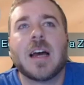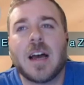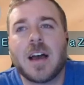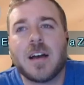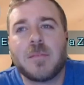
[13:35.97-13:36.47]

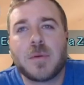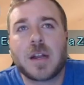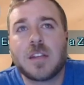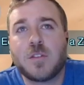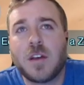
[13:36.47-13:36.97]
but
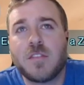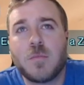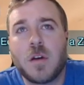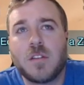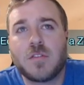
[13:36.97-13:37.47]
I do have him
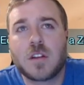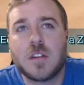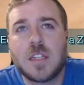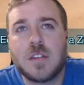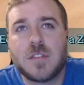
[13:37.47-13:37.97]
modded for good
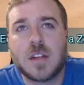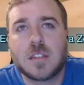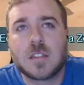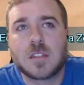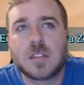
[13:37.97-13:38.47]

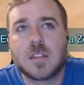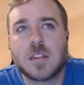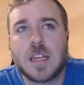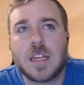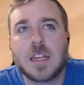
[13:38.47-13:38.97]
defense,
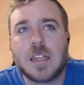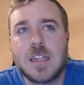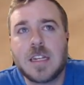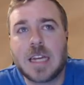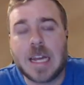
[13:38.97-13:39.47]
and
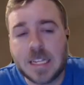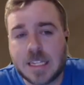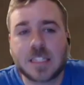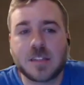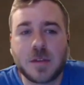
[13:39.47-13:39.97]
he can
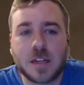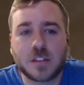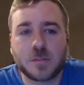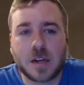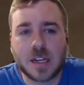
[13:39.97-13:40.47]
take some
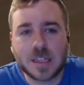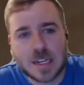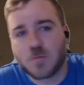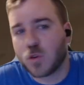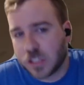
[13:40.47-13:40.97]
hits, but I'd
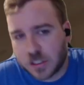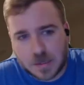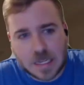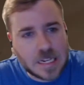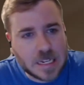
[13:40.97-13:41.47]
like more
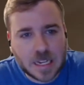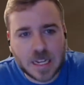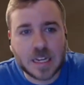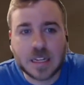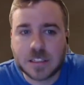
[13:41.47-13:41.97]
speed
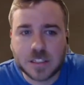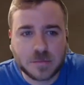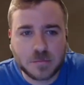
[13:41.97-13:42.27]
and just